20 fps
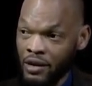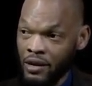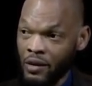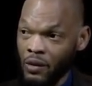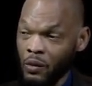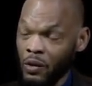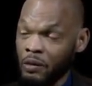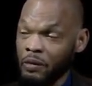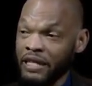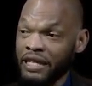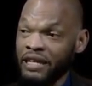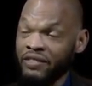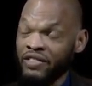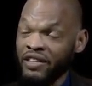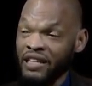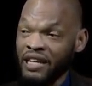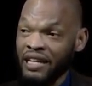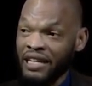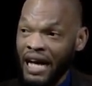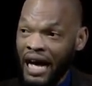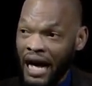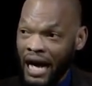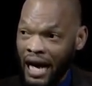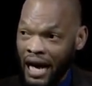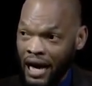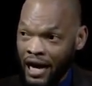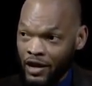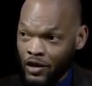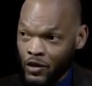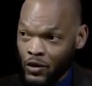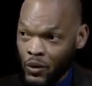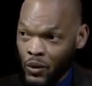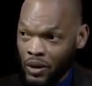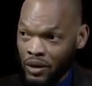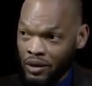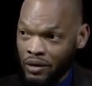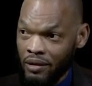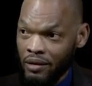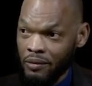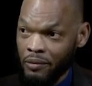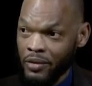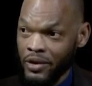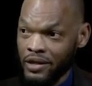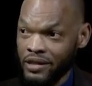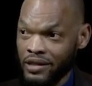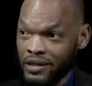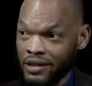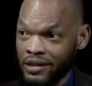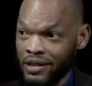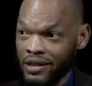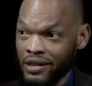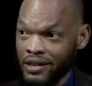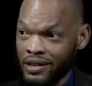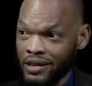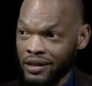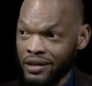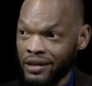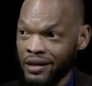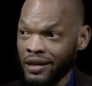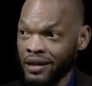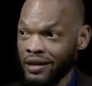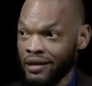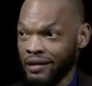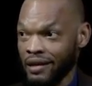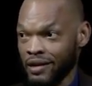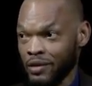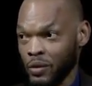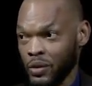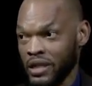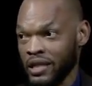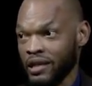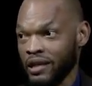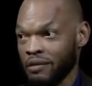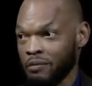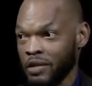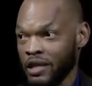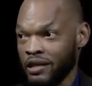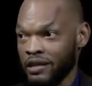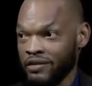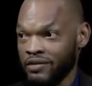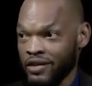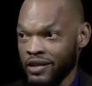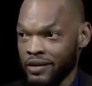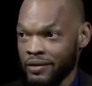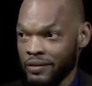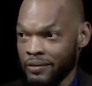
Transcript: will be given an actual presentation that we can believe in.